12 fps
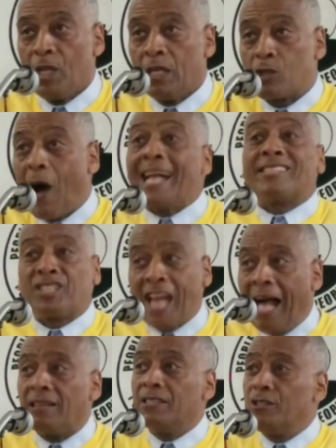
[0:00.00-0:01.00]
So I
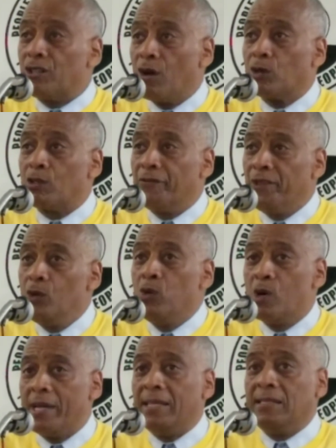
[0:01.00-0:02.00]
challenge those of you
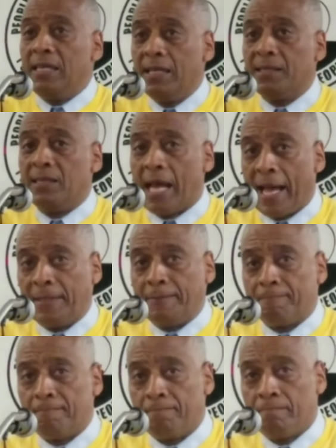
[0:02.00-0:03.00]
who are in here tonight.
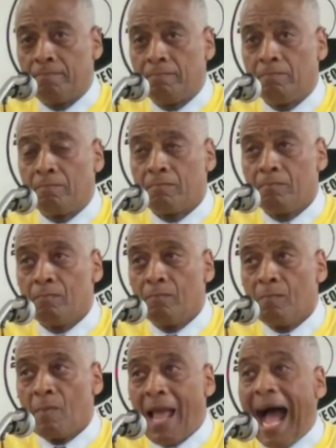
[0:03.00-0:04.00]

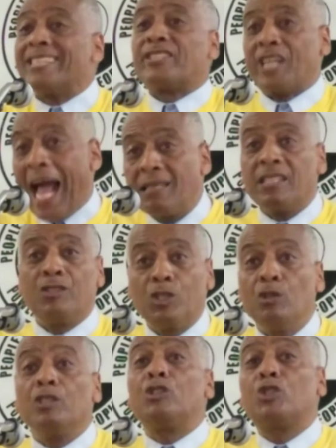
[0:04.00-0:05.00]
I challenge
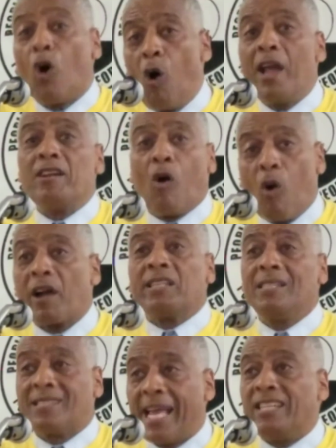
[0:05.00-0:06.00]
you to join
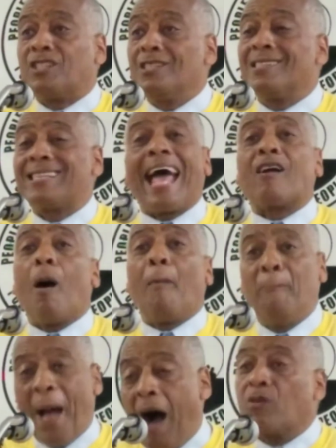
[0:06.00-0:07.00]
organizations that
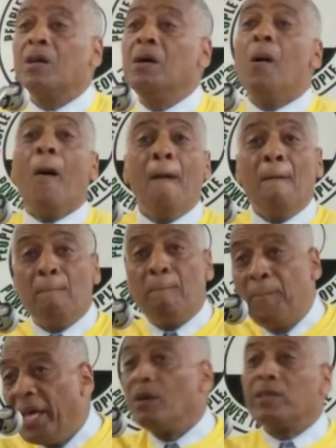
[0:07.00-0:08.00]
are about
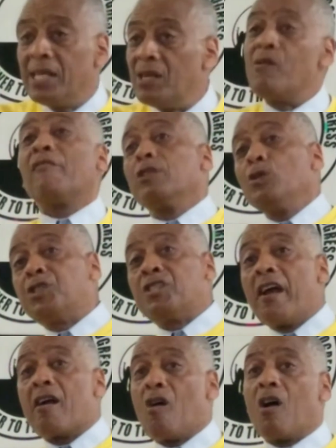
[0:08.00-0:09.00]
building
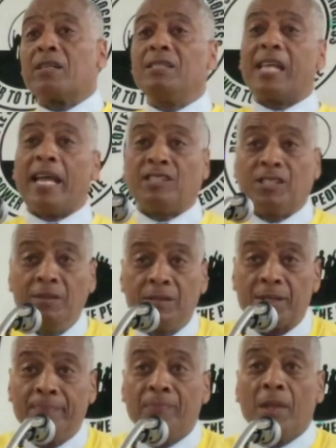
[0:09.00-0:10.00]
revolutionary
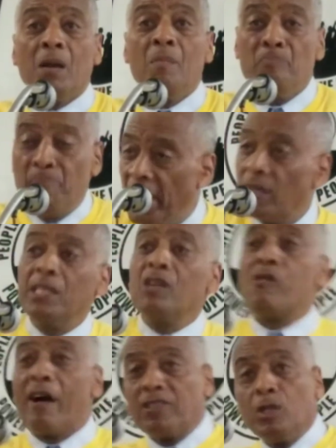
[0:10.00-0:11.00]
organizations,
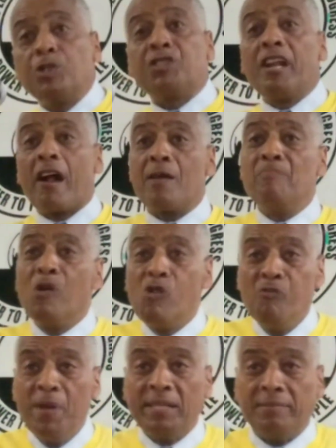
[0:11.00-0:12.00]
building revolutionary
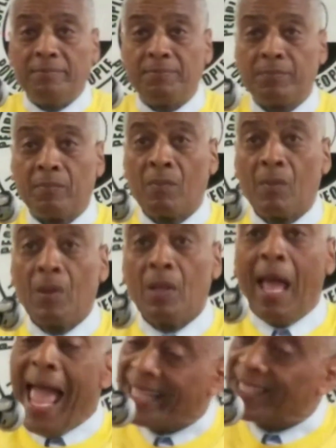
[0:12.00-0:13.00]
movement,
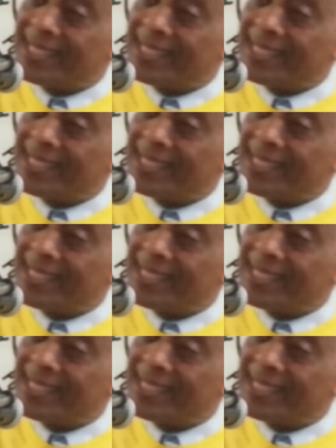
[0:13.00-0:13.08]
and